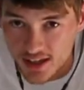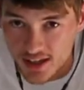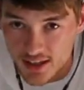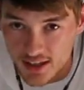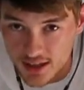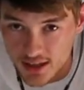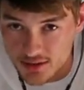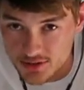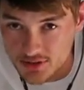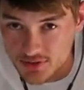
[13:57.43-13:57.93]

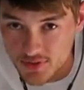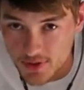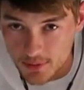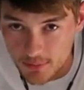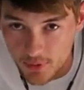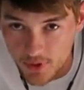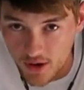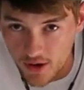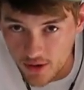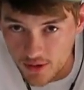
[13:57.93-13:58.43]
here comes the
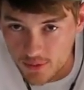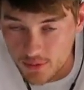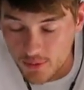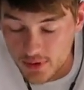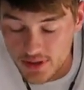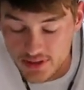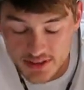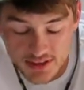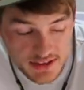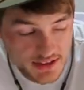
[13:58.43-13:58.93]
fun part.
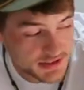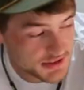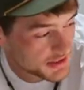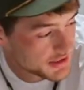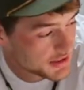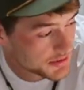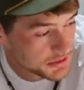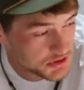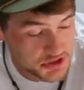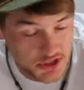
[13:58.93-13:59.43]
We
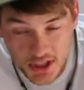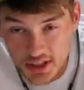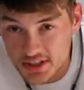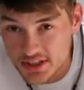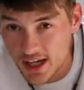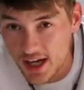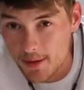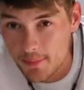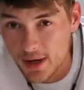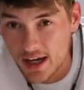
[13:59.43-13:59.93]
just
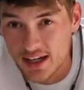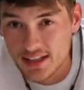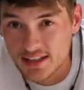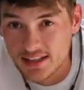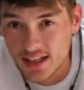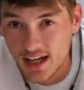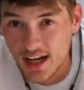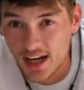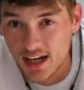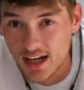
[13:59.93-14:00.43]
got back
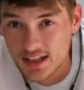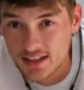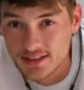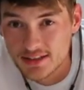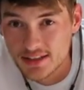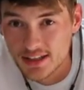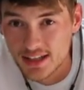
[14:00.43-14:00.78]
to the house,